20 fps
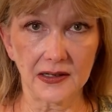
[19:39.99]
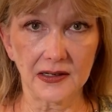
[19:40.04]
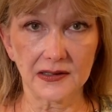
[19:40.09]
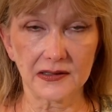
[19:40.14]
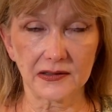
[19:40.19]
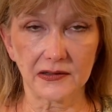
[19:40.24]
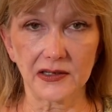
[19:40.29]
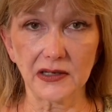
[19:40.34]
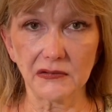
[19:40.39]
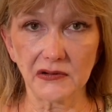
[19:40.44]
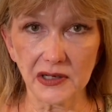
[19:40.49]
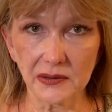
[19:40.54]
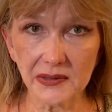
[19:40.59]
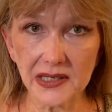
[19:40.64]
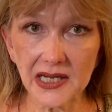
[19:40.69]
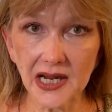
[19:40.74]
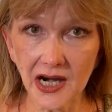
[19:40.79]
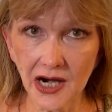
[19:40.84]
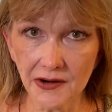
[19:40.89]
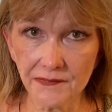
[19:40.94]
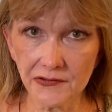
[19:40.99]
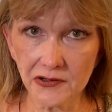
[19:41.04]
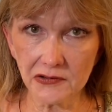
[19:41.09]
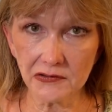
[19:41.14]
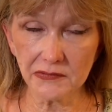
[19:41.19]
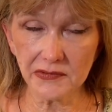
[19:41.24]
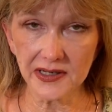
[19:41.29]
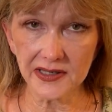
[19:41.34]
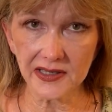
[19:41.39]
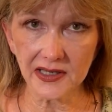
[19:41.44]
So you want to be
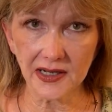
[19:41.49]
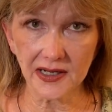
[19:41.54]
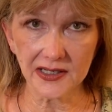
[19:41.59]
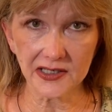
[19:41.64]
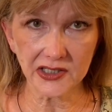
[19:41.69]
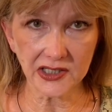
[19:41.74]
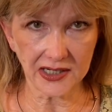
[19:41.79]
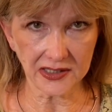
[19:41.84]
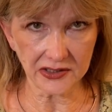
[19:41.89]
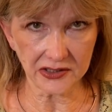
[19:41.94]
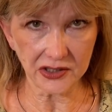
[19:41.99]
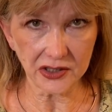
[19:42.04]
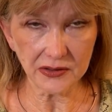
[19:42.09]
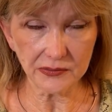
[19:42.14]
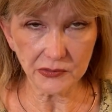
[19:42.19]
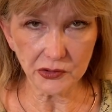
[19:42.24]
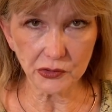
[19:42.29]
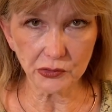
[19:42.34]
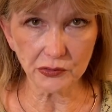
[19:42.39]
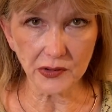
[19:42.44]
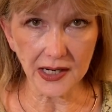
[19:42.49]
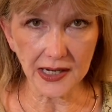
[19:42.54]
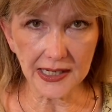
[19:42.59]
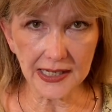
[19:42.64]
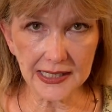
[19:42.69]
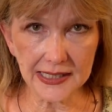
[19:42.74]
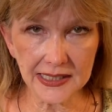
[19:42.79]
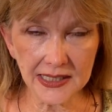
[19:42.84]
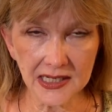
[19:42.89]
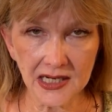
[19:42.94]
careful with a chest tube
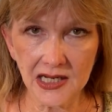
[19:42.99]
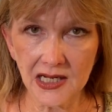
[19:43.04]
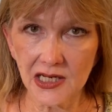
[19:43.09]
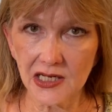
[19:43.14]
drain.